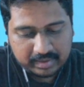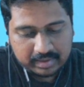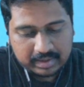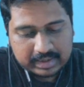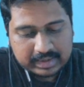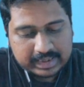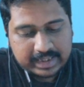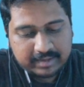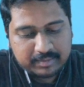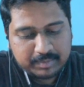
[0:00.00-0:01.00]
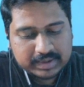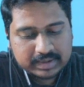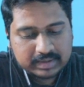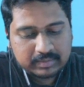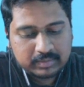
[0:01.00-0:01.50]
Then case based
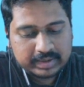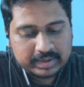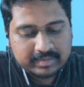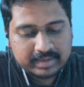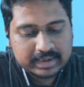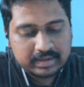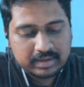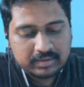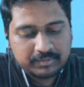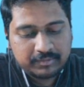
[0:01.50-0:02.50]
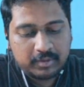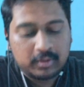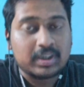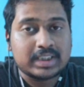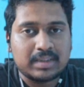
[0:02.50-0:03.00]
discussion, follow
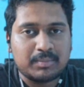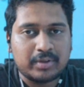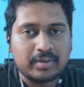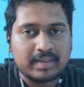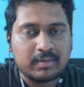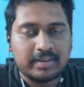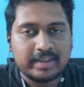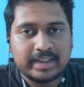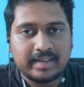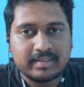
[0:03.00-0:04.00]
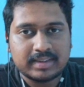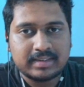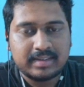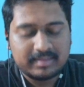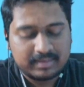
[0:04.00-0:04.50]
custom modules. I have already discussed
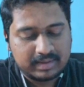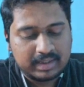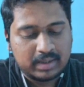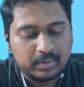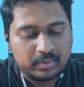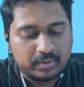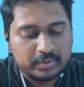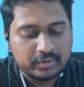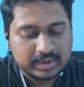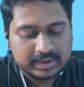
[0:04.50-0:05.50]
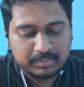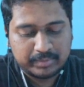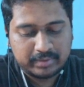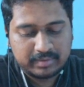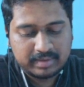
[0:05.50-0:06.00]
this, how to use custom
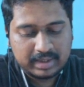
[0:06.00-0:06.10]
modules.